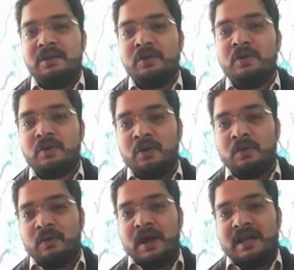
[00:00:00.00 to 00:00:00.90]
to
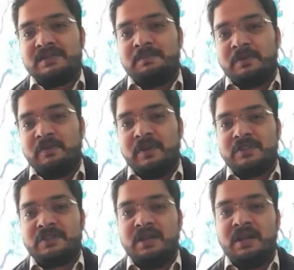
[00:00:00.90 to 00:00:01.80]
grow as a
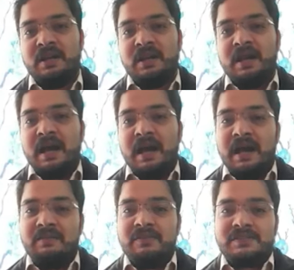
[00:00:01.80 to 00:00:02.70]
professional.
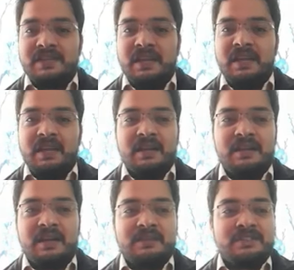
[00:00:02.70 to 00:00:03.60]
I would say, in a
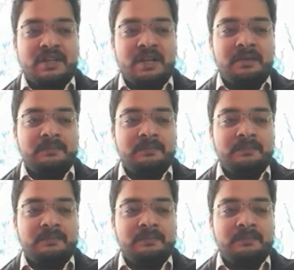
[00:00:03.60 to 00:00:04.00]
nutshell,